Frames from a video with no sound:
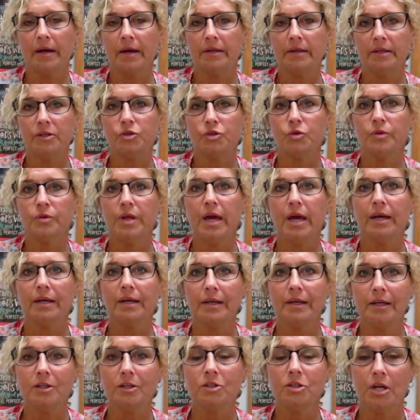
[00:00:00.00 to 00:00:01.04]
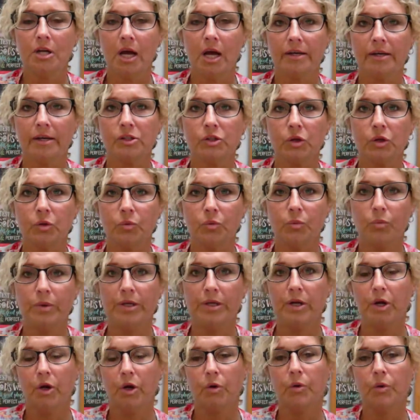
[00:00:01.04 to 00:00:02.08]
initial that each night so we
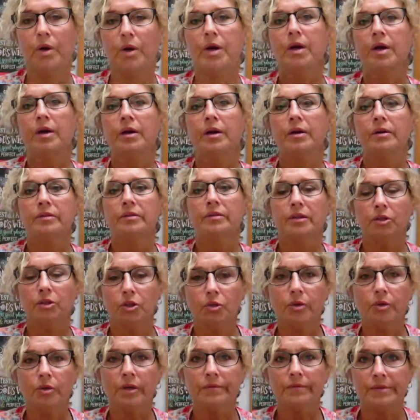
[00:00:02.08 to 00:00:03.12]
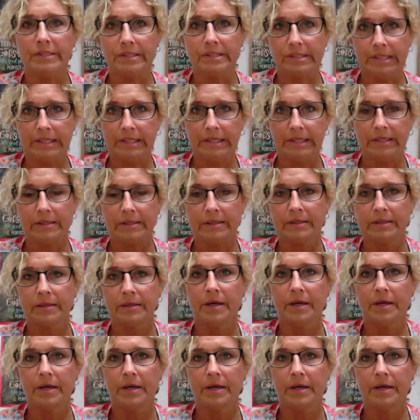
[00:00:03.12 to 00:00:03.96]
know that you have seen it.